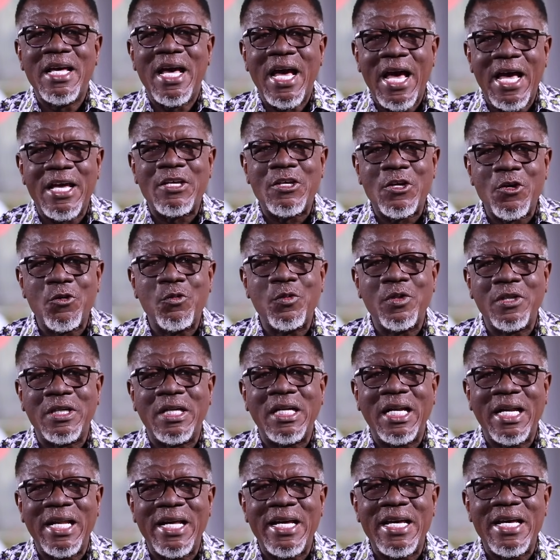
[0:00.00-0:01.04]
and you would
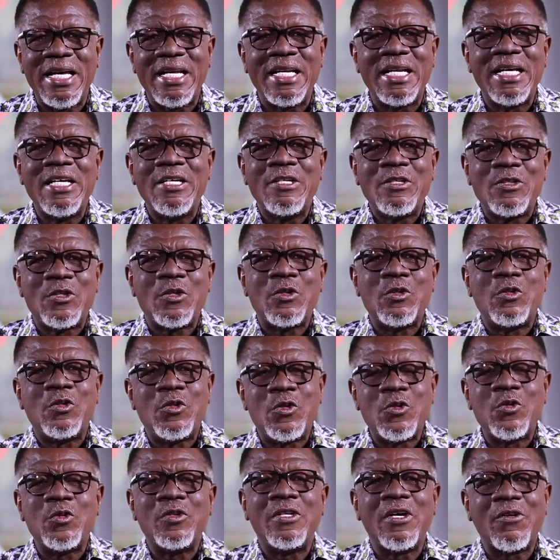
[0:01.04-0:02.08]
learn to
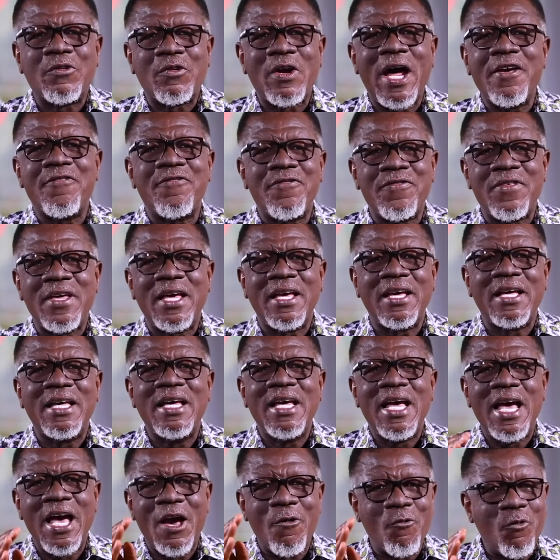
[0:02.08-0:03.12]
do the right thing
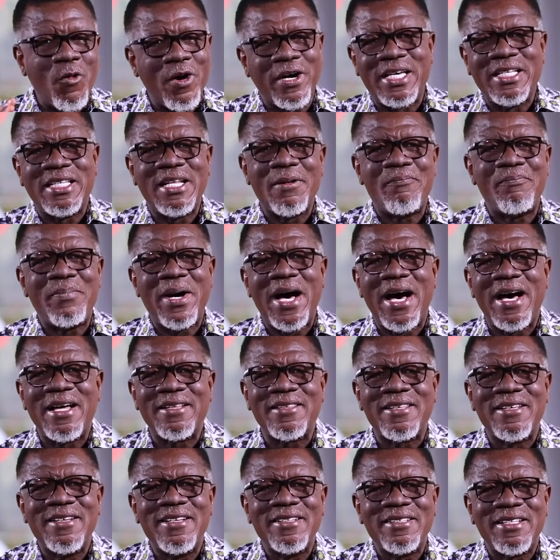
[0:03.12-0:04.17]
and walk in the
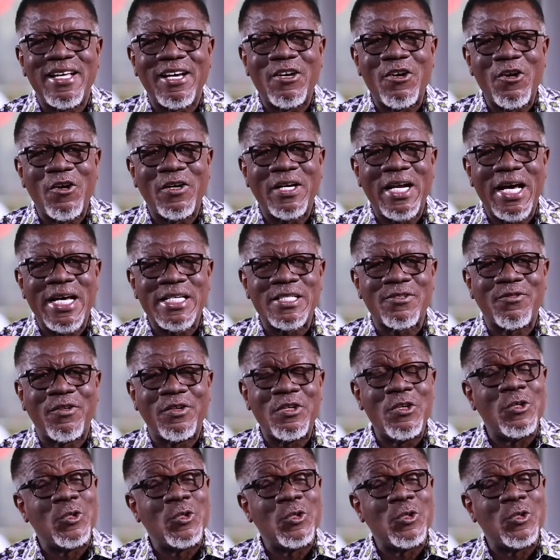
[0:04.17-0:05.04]
path that God has for